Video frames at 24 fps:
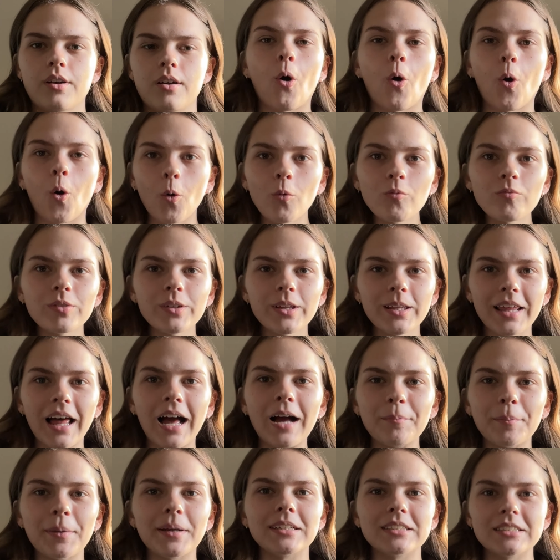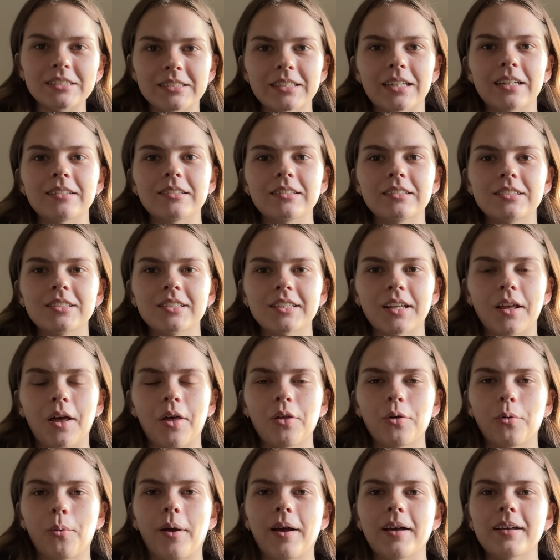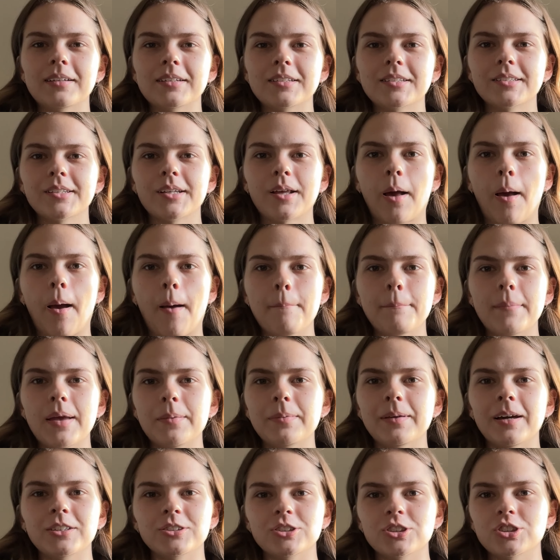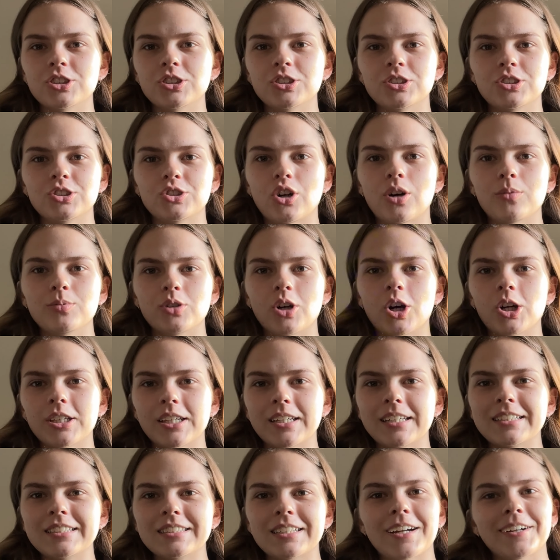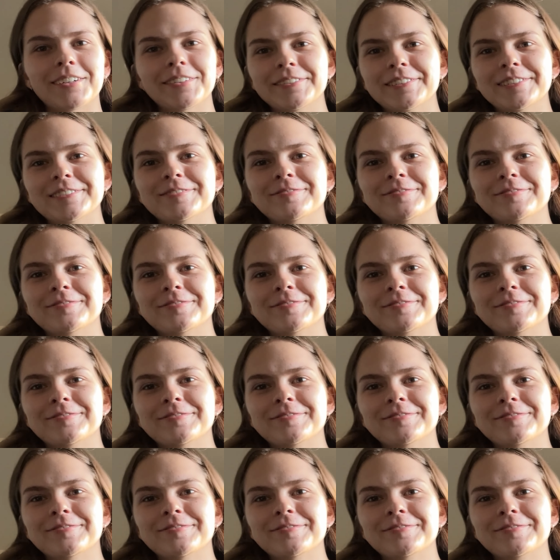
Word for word: Hopefully that made sense. Otherwise, maybe I should just stop talking entirely.